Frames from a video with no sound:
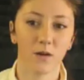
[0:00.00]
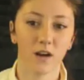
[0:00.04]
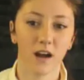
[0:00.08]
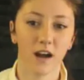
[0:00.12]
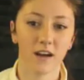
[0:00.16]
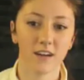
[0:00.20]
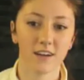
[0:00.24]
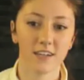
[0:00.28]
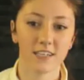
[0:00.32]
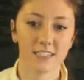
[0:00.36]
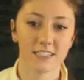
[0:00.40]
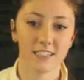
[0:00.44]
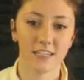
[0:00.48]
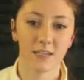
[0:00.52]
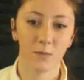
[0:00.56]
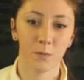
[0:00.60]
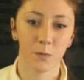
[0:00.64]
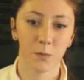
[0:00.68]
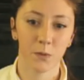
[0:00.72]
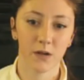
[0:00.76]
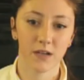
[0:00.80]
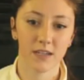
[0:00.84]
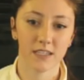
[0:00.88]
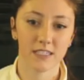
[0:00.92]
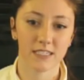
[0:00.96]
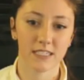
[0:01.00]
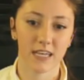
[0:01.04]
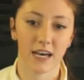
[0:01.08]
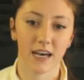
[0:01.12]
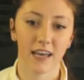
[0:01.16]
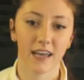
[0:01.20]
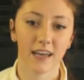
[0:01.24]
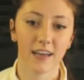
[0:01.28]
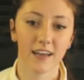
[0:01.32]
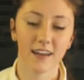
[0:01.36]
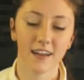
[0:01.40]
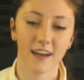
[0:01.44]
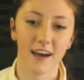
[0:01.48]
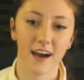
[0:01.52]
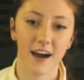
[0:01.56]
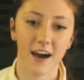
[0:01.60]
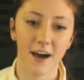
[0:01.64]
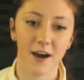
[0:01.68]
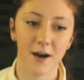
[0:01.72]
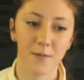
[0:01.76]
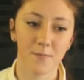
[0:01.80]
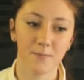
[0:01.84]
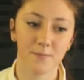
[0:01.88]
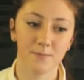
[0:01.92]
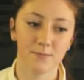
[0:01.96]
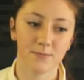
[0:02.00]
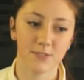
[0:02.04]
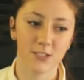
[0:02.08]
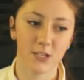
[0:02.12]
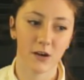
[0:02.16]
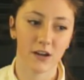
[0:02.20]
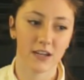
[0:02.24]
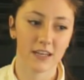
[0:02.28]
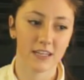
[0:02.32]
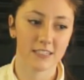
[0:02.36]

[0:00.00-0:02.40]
Our harnessed in pretty tight, so